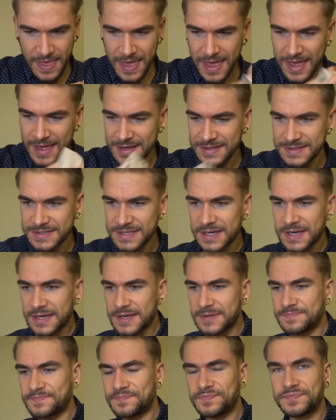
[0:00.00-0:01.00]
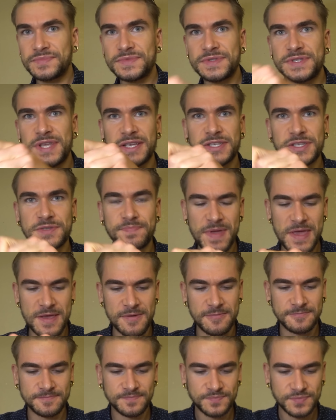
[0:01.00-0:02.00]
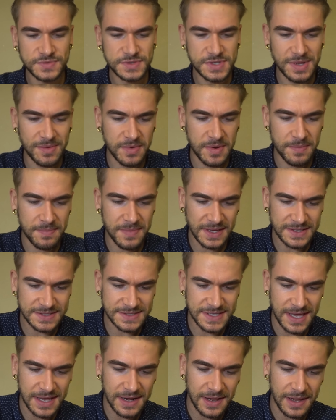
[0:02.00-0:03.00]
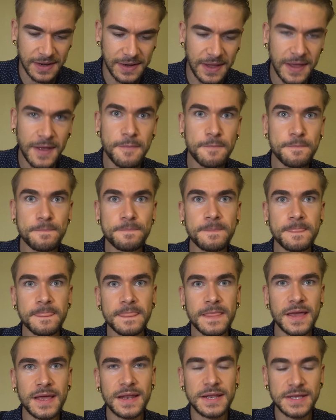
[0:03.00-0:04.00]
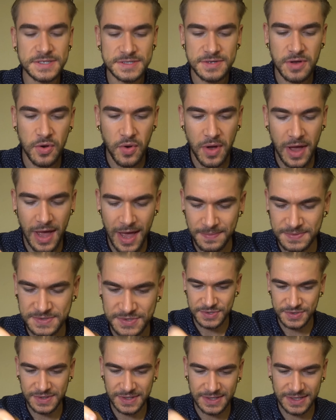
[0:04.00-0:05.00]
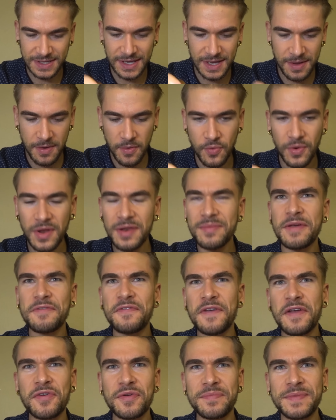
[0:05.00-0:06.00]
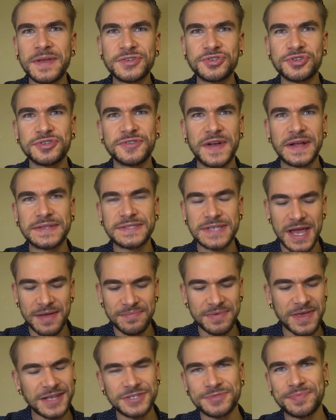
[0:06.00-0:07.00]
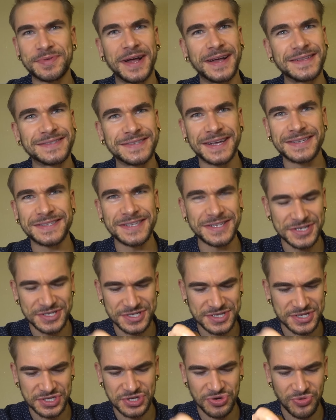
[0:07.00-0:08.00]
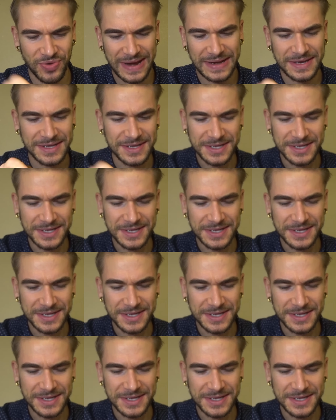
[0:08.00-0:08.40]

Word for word: And uh, Texas Pete. So I'm gonna mix that on up. It is absolutely one of my favorite mixtures of all time, ketchup and hot sauce. It is just great.